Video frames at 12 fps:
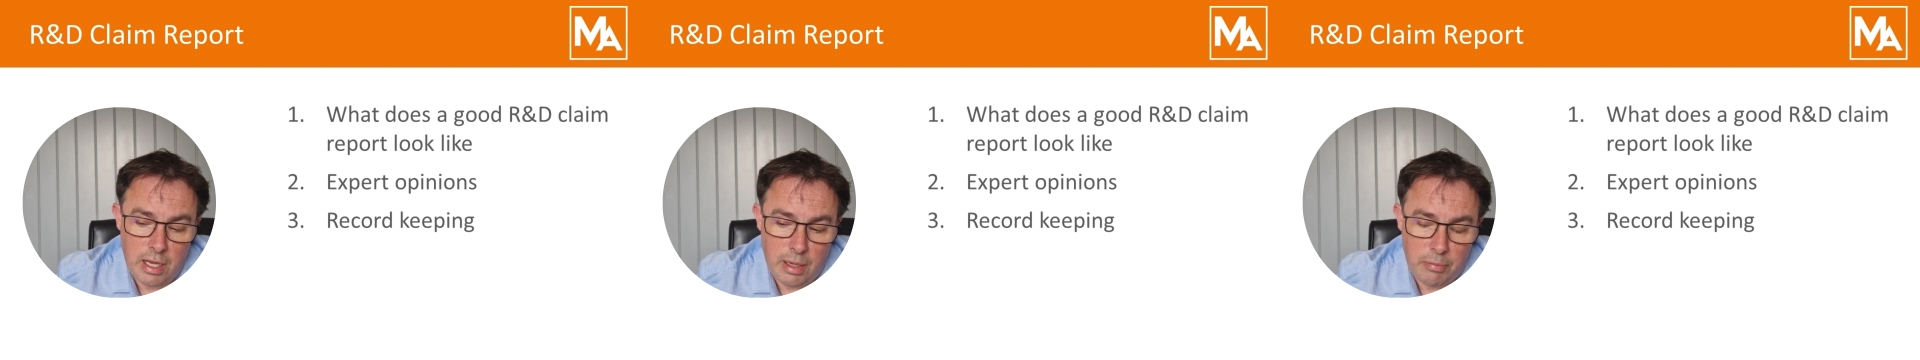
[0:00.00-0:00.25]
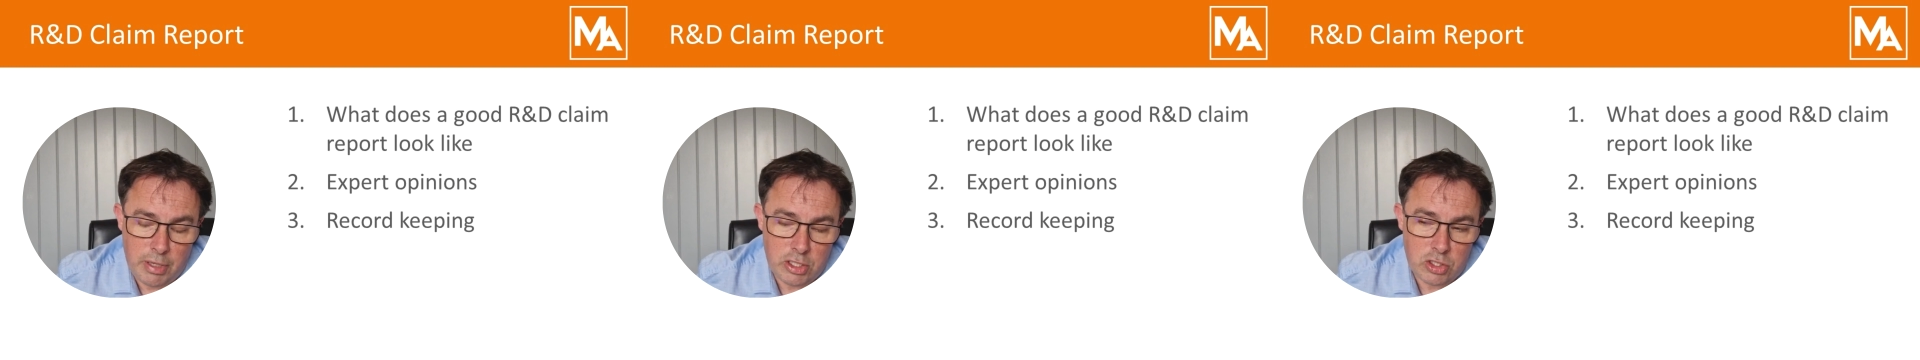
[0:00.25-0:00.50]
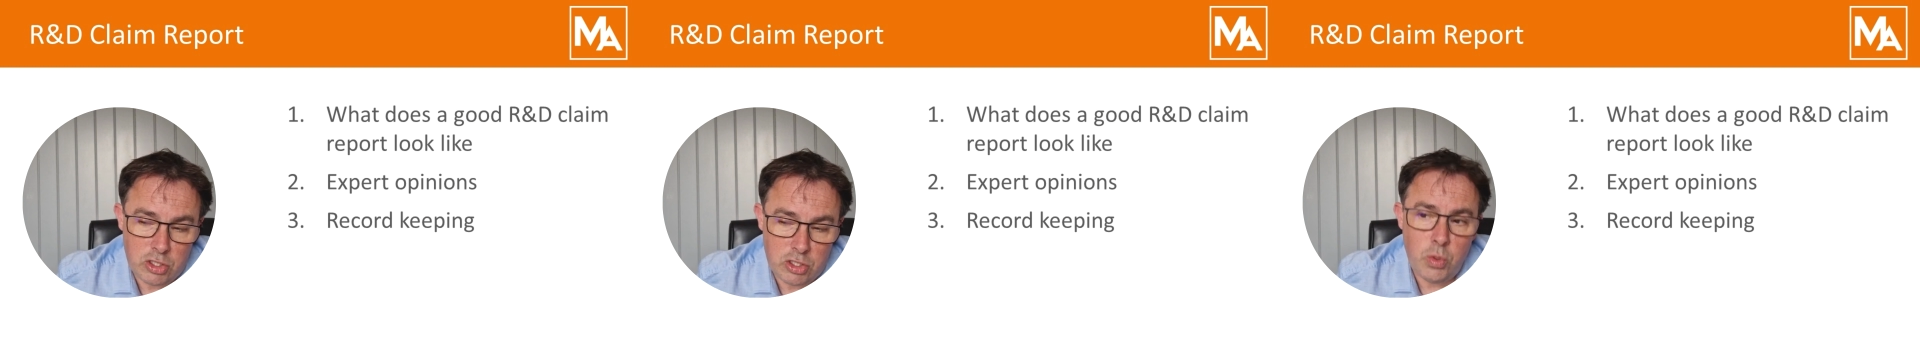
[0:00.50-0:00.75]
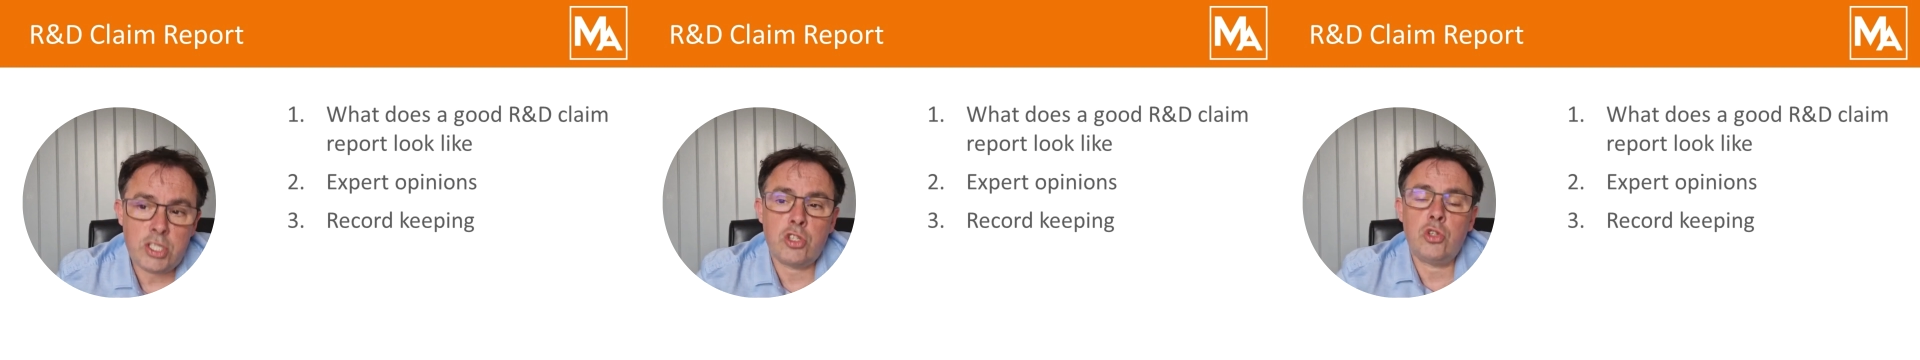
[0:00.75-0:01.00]
It's
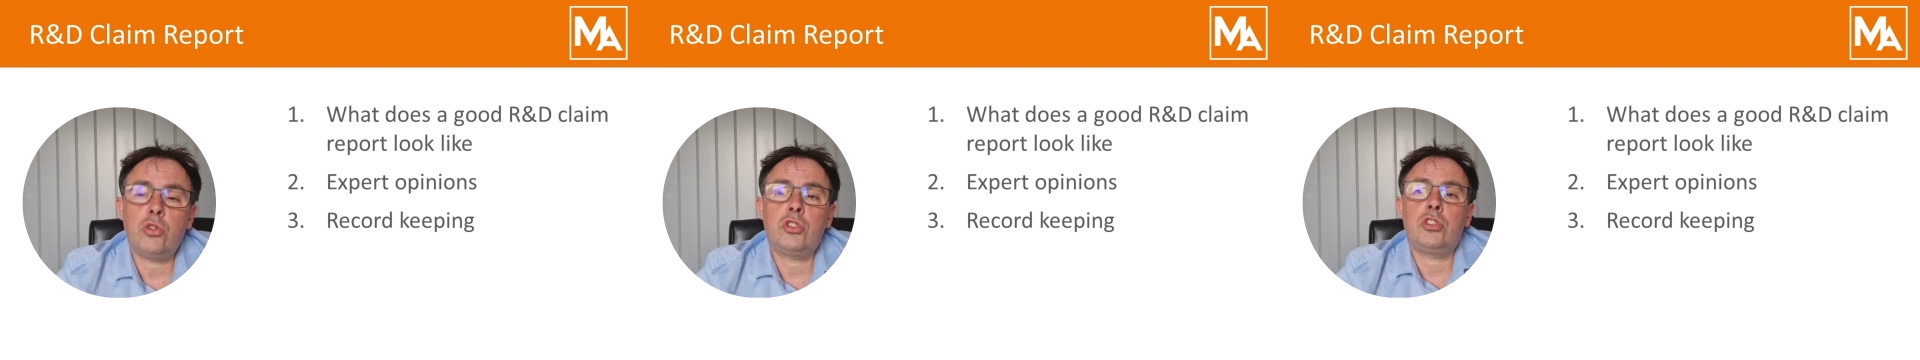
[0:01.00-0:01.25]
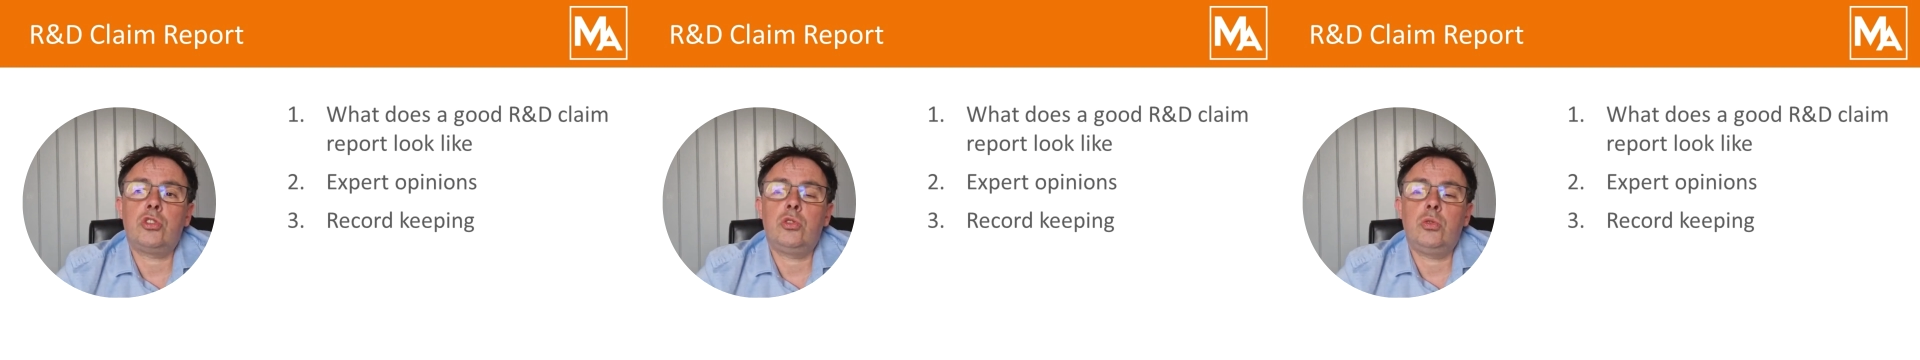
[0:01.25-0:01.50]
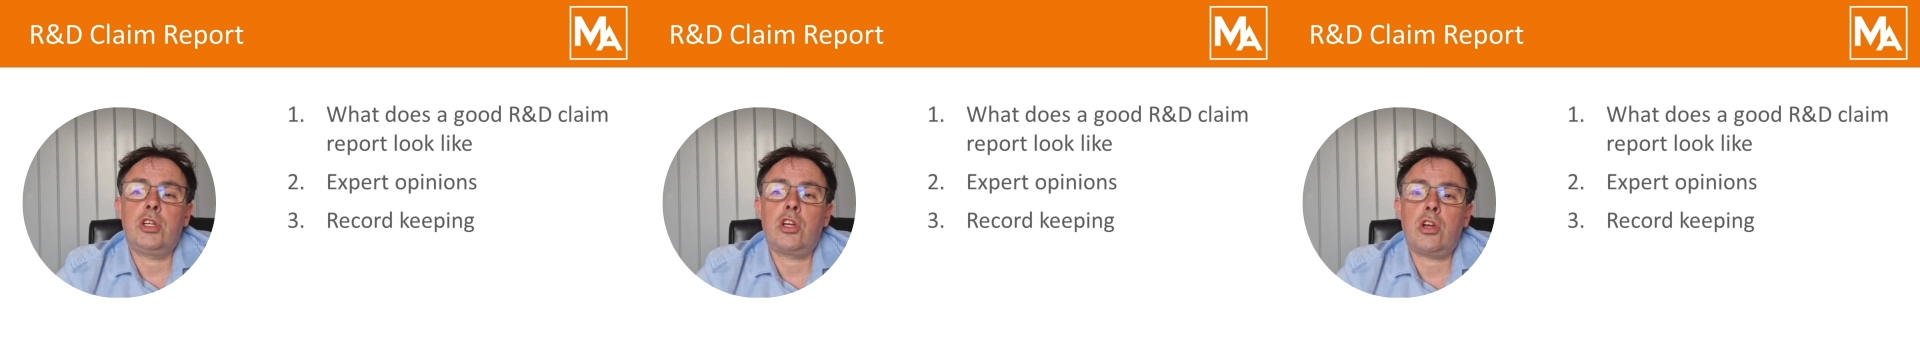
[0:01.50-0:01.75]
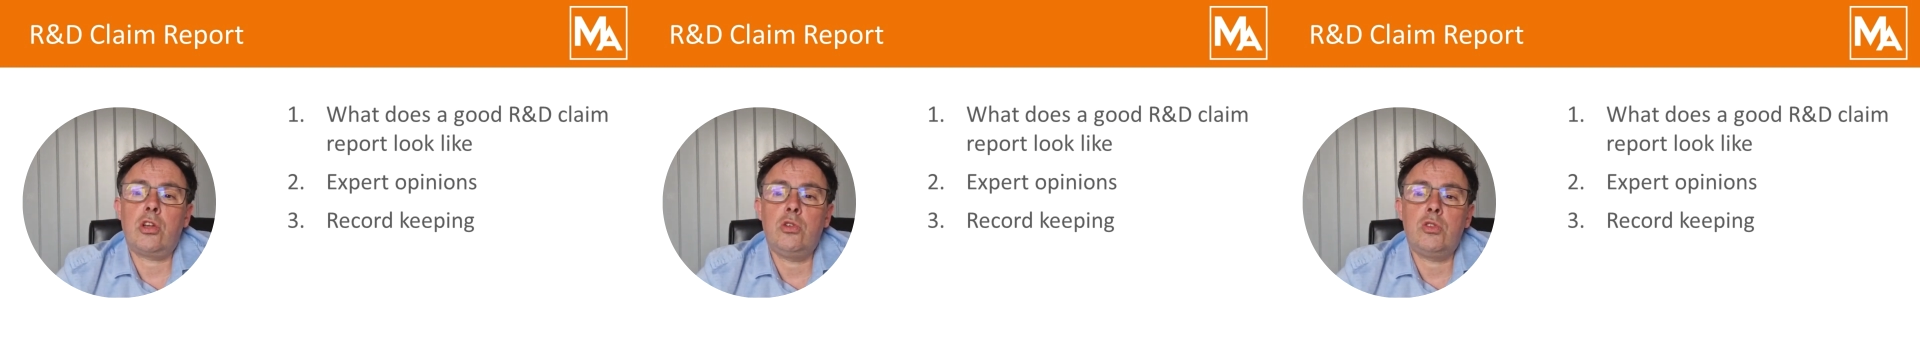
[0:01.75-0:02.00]
always good to
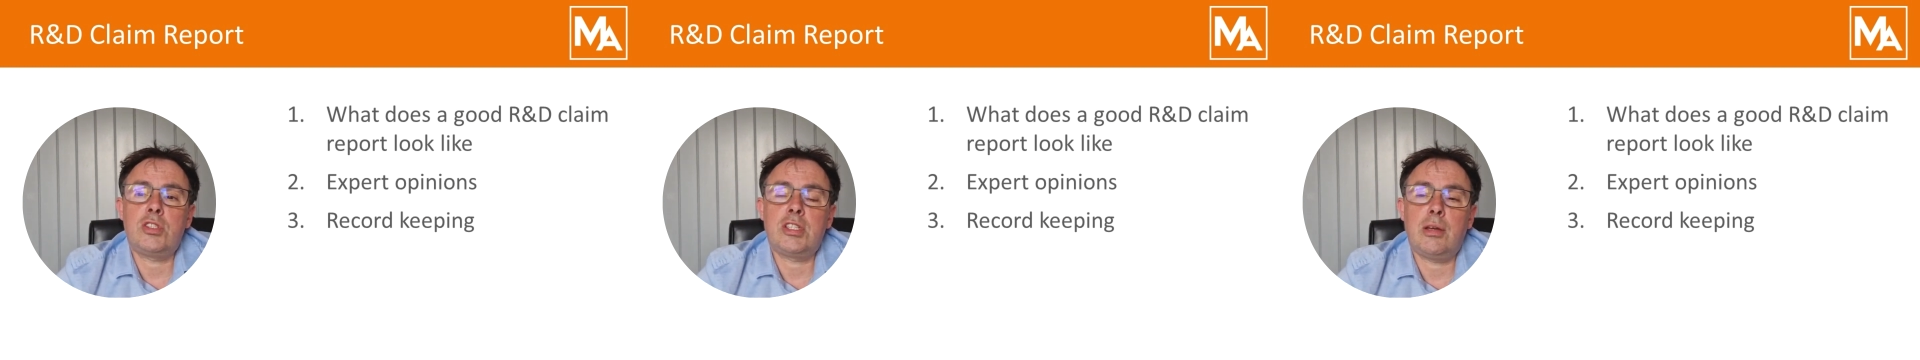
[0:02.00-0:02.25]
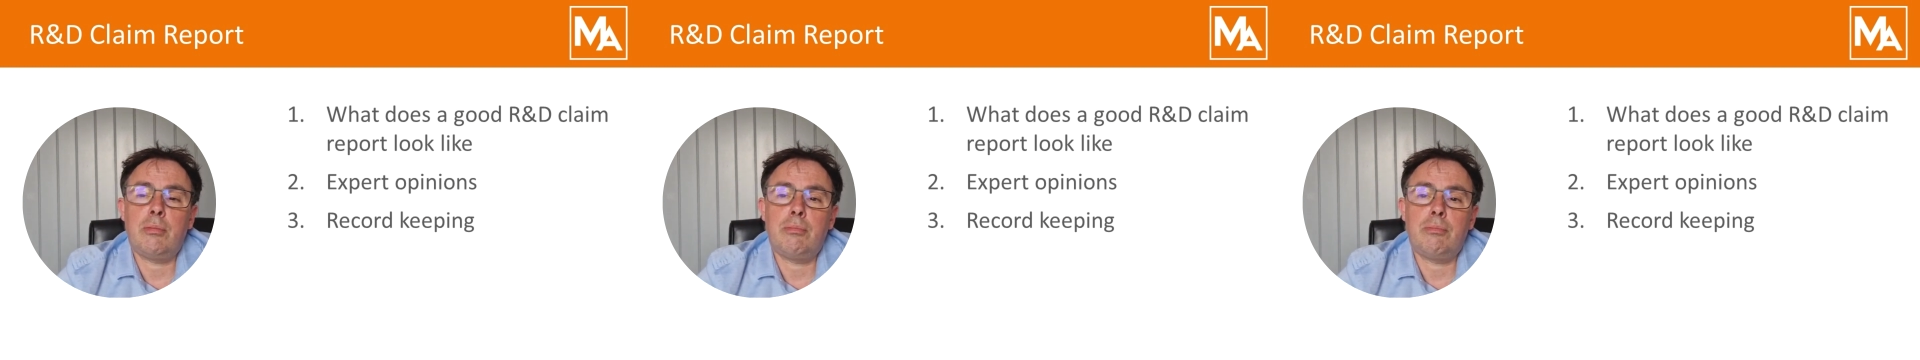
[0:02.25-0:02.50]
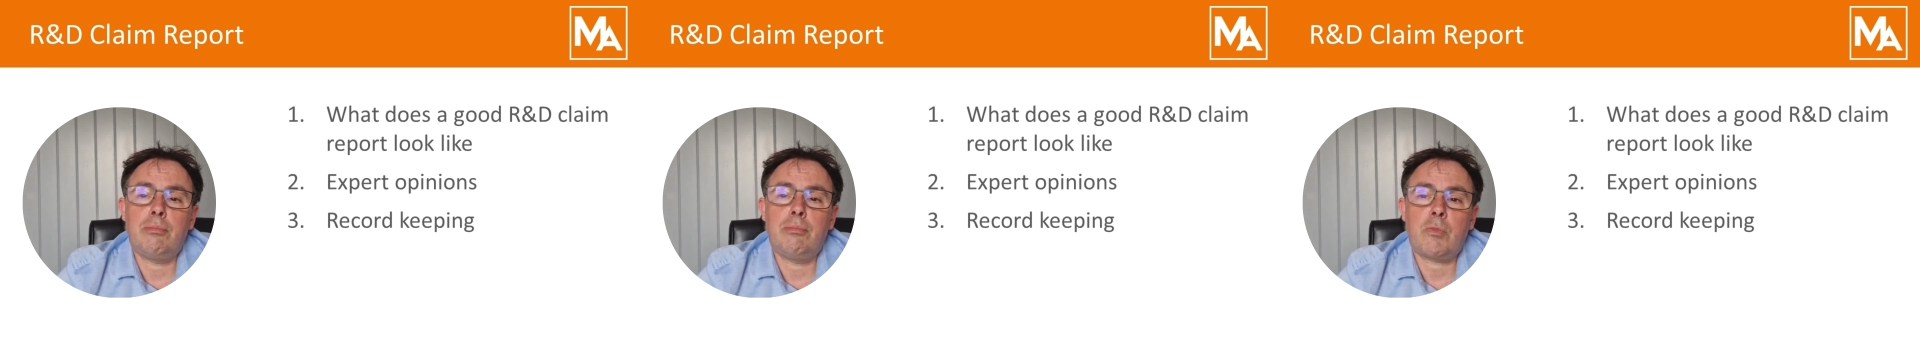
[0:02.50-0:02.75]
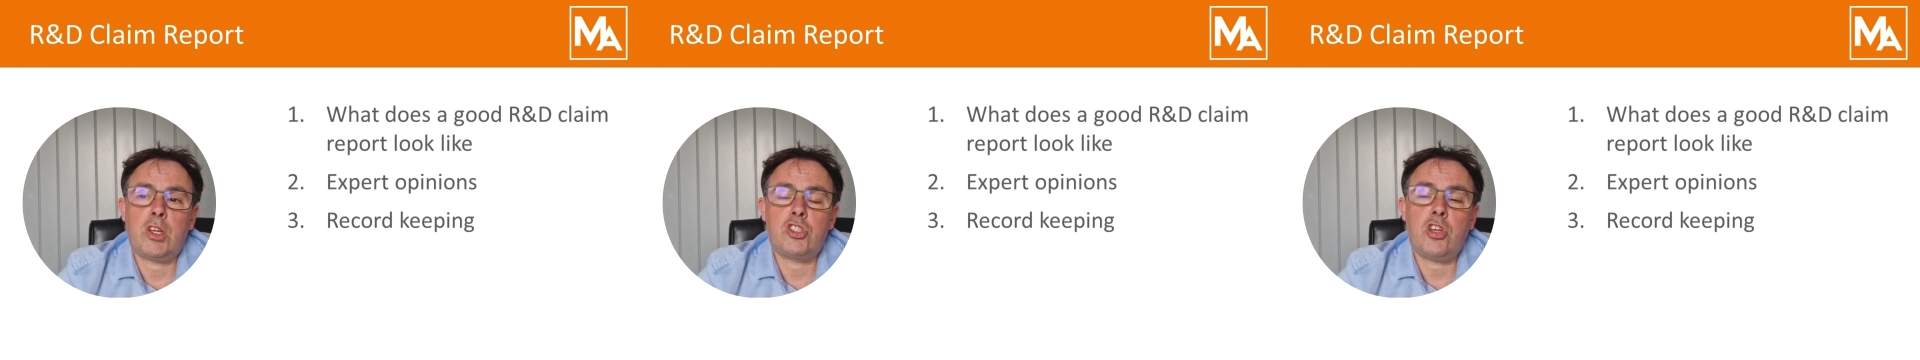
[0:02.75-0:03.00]
include
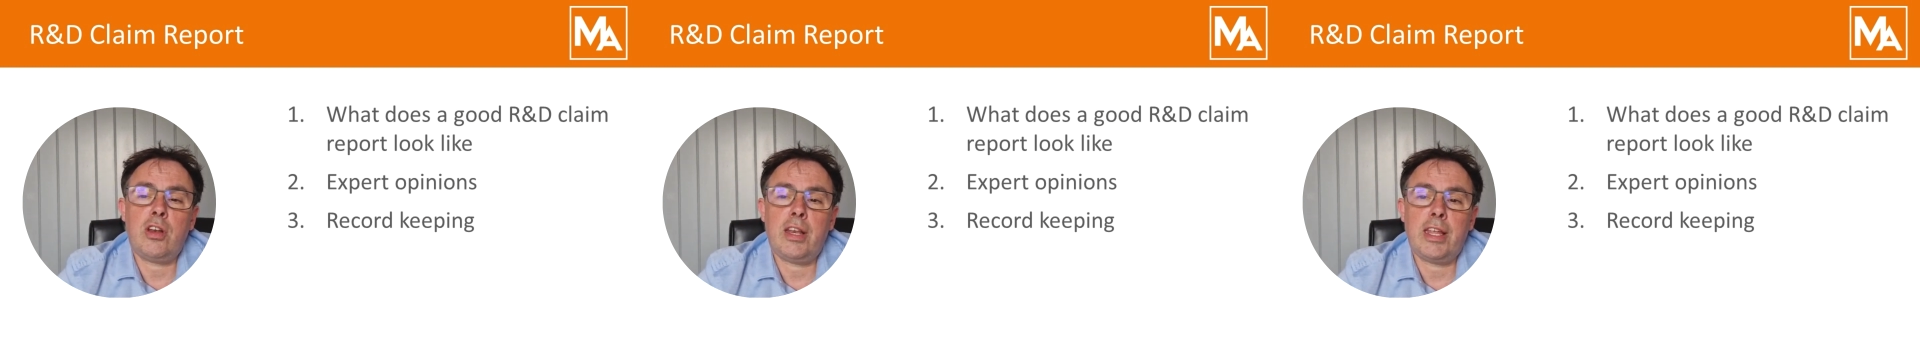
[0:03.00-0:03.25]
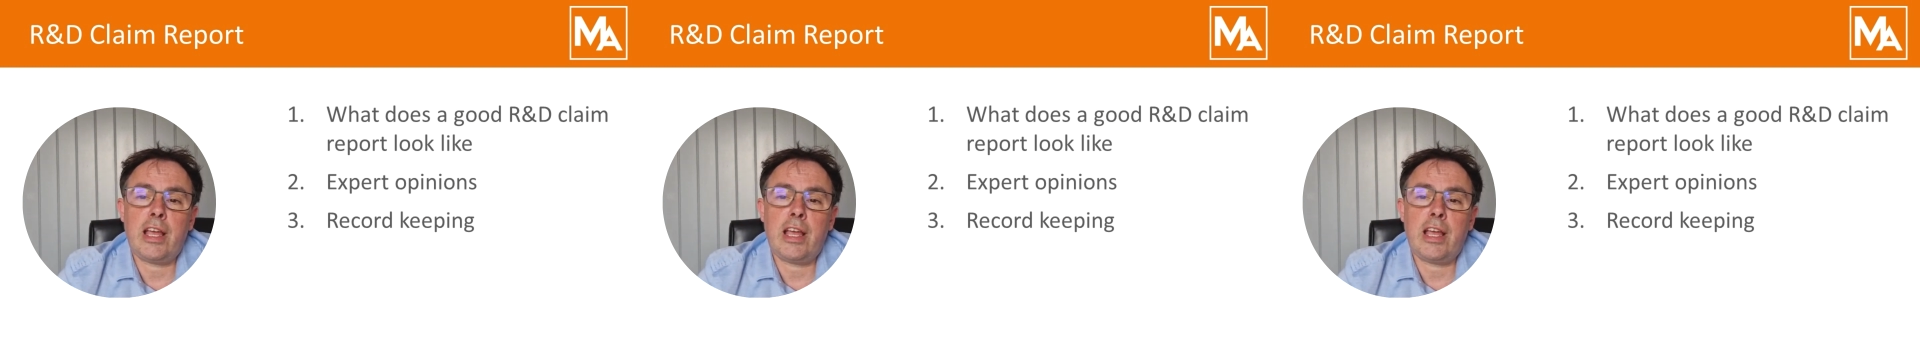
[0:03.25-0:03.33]
certainly